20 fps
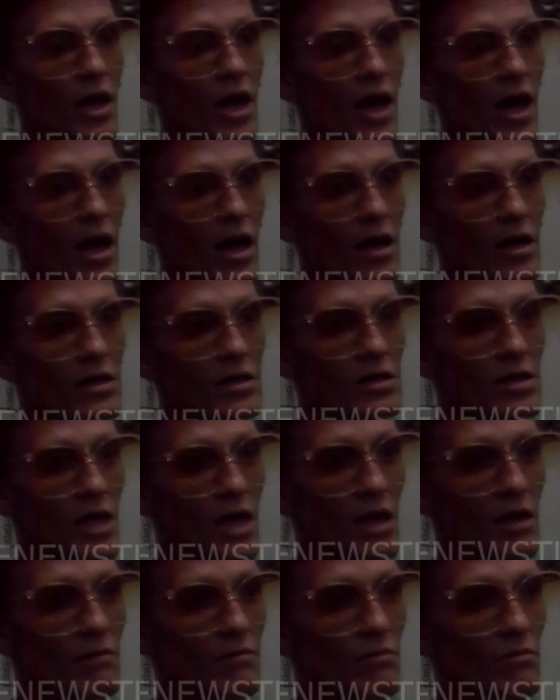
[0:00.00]
and
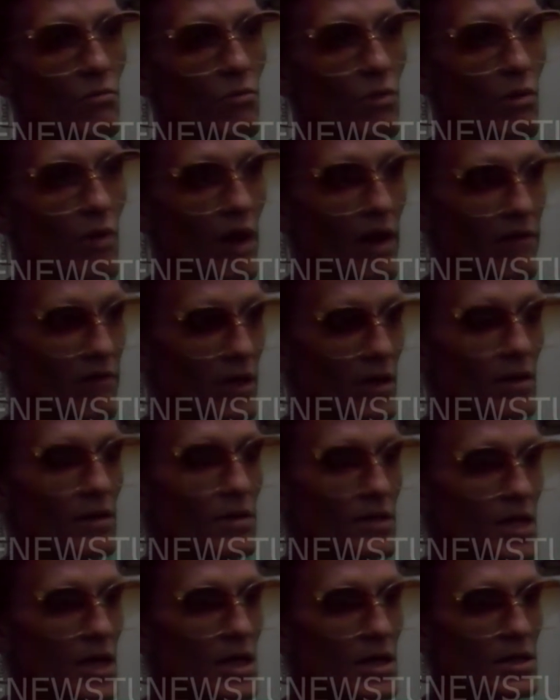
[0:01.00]
um, we were having
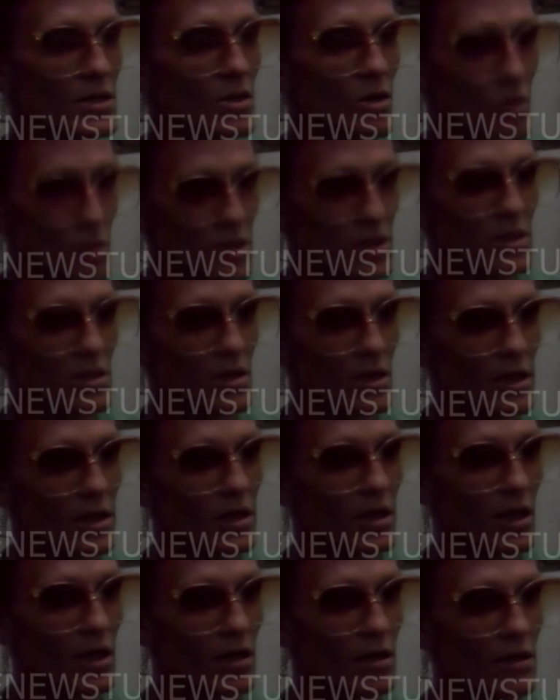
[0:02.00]
sex constantly
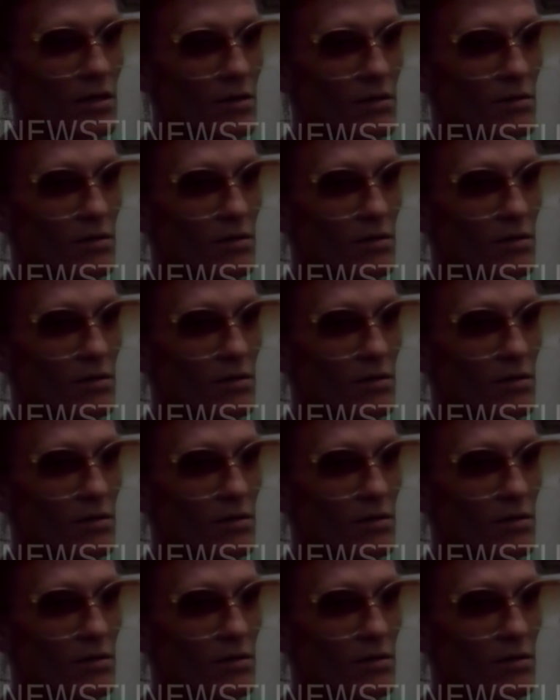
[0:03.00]
together,